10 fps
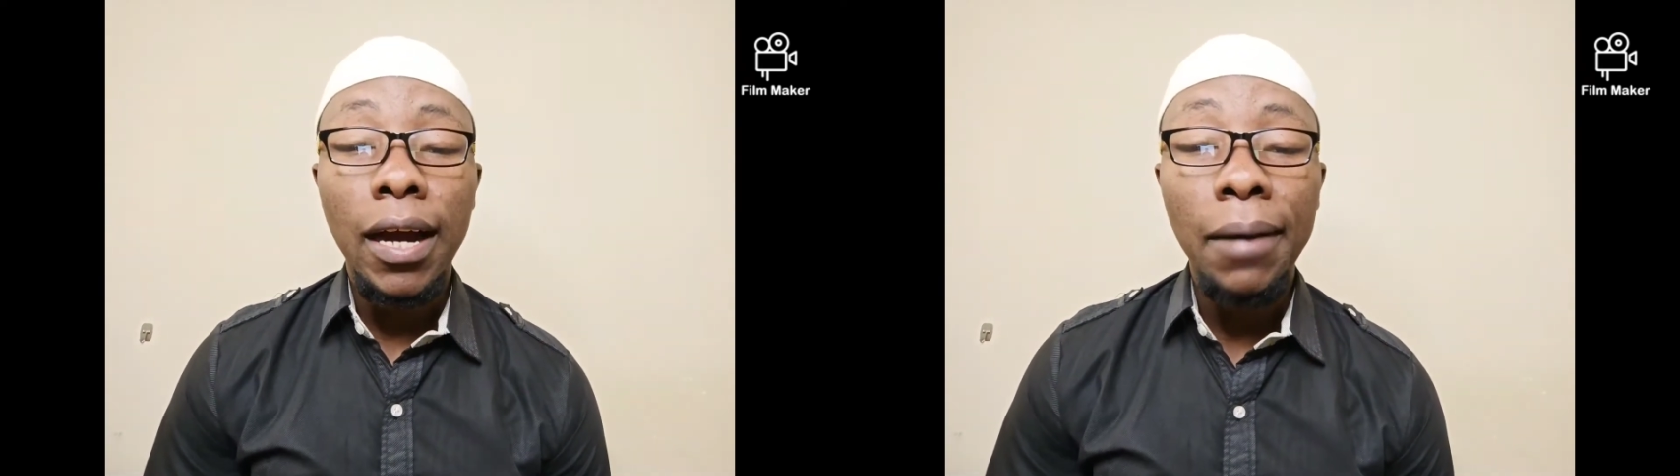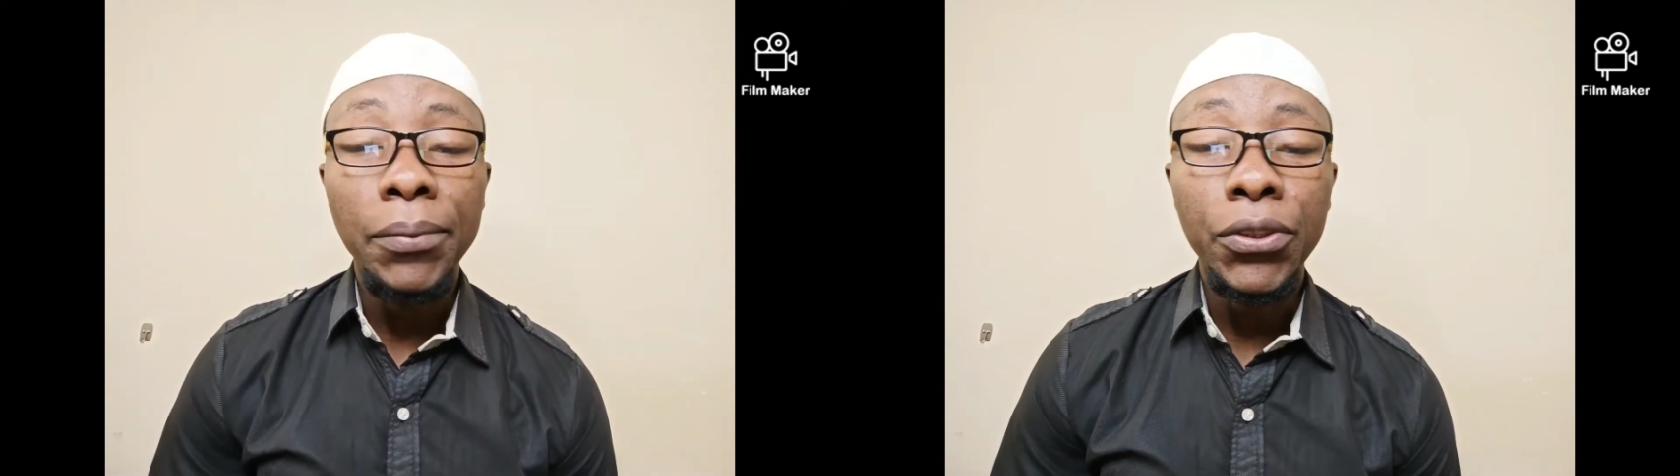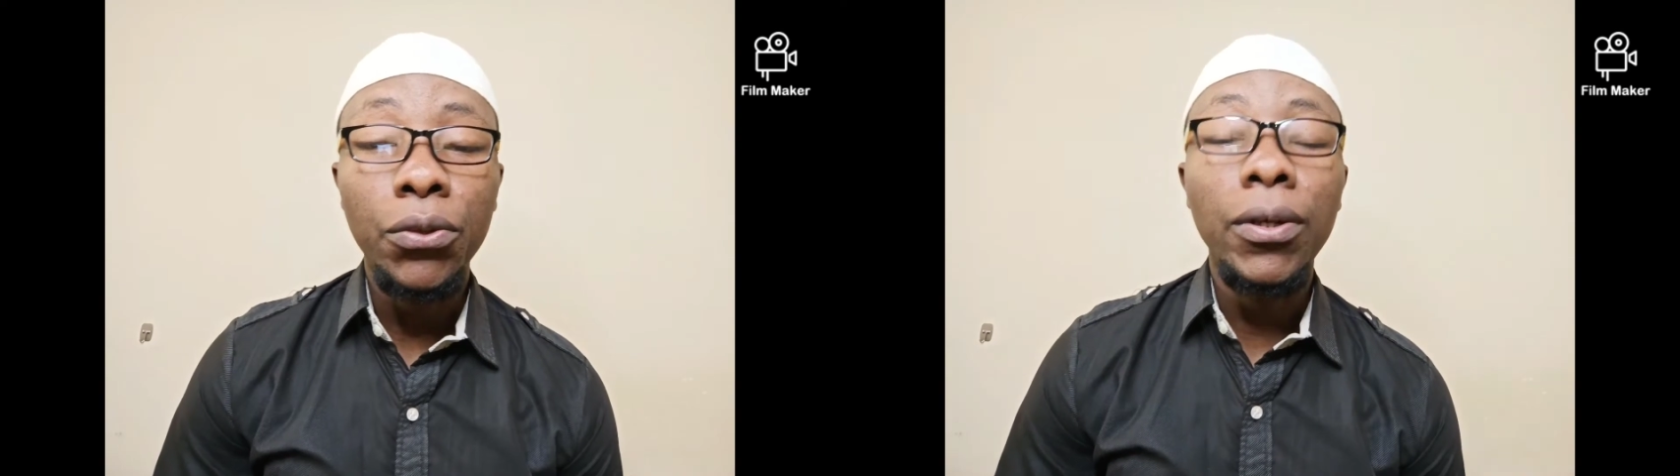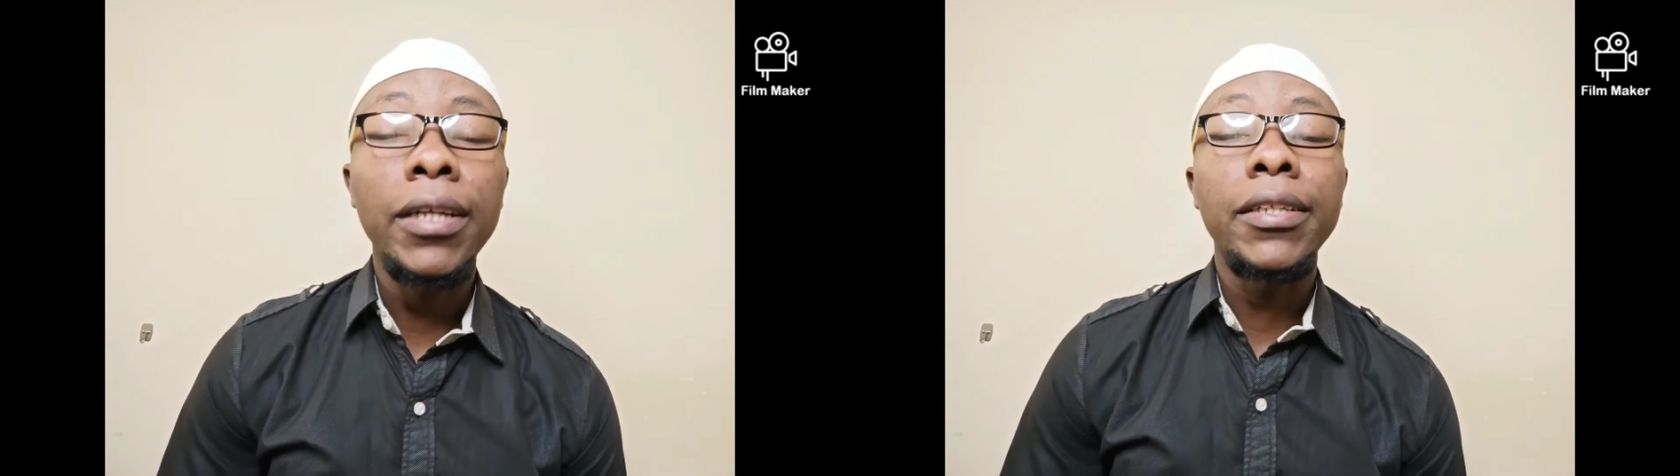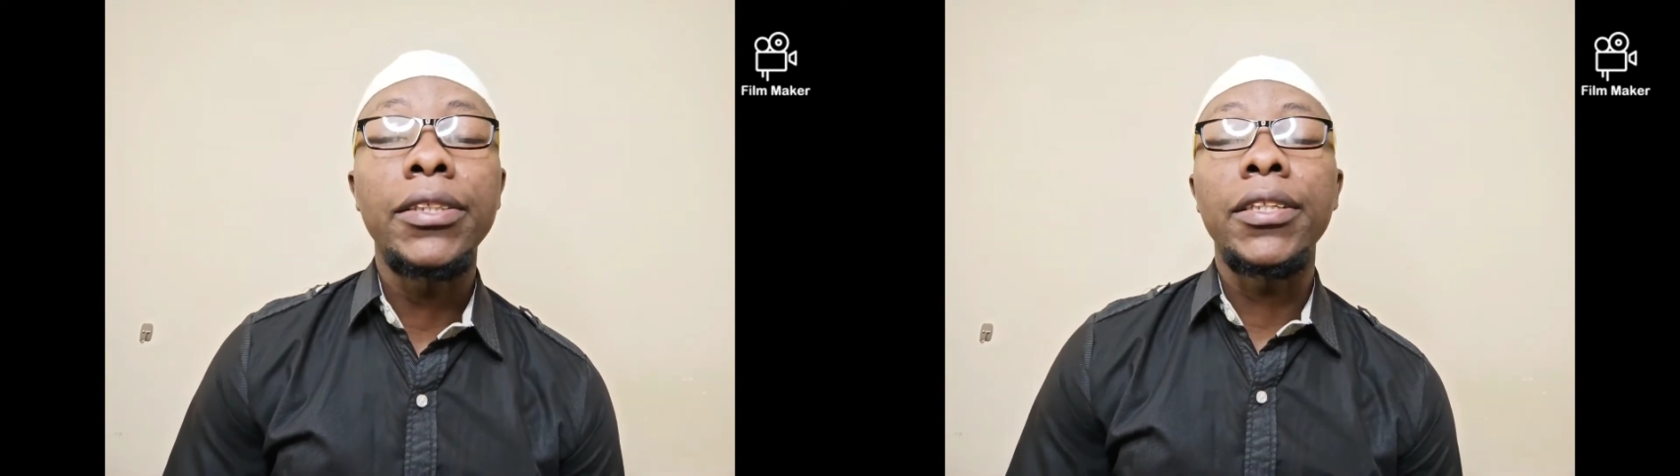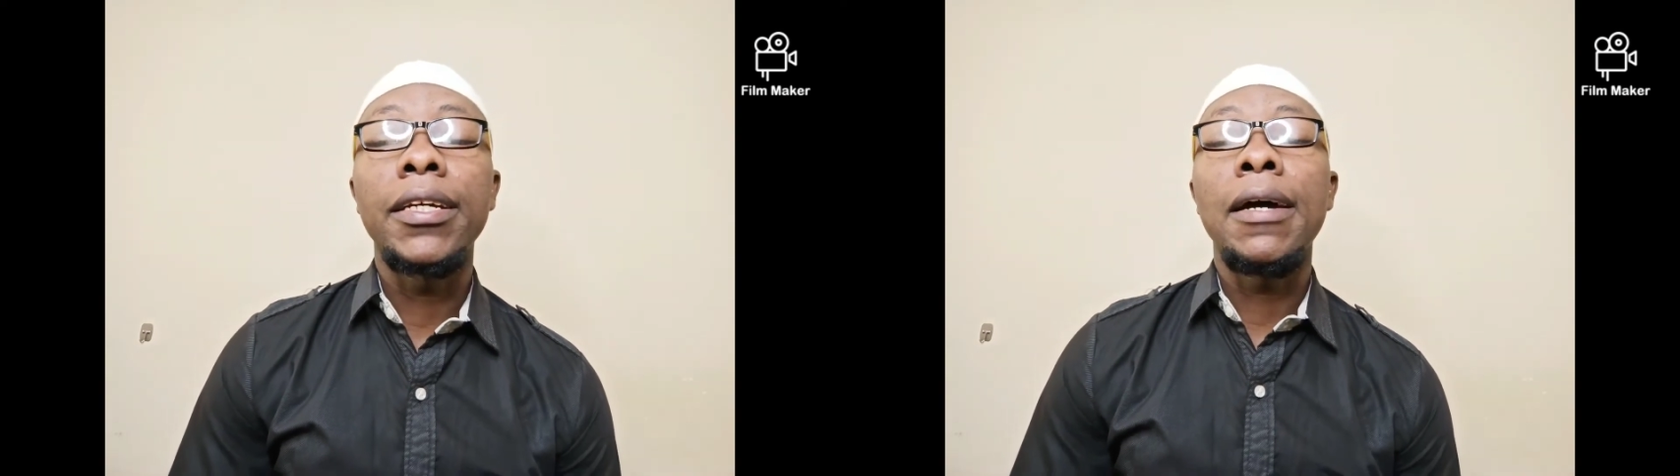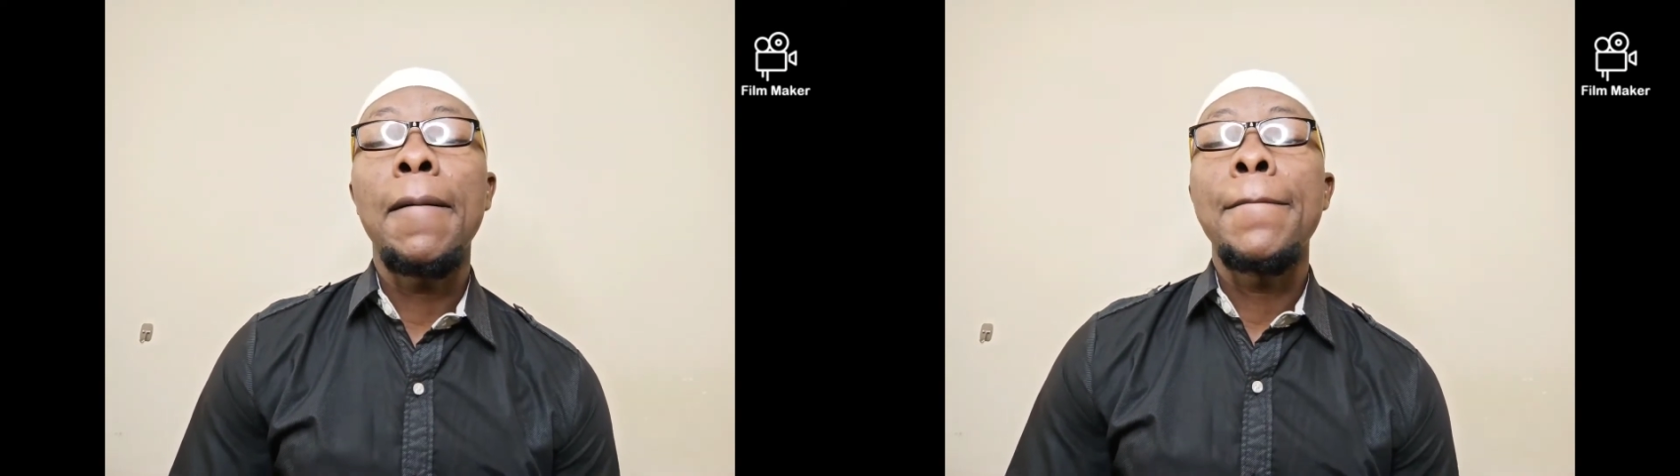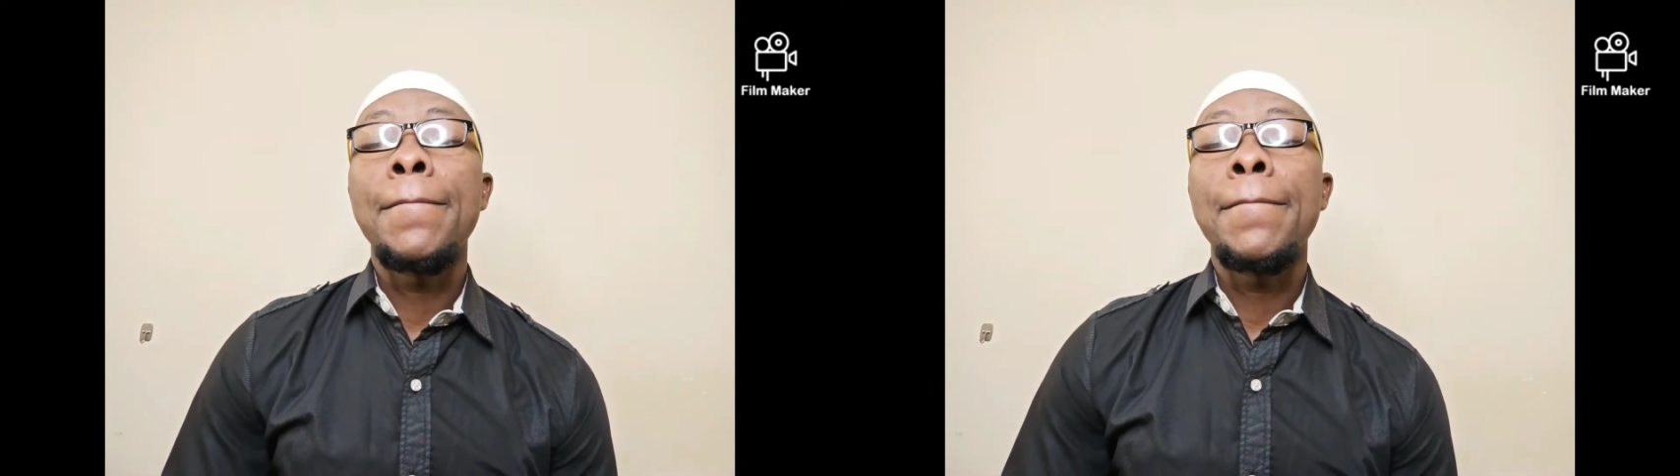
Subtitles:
app store. It is there.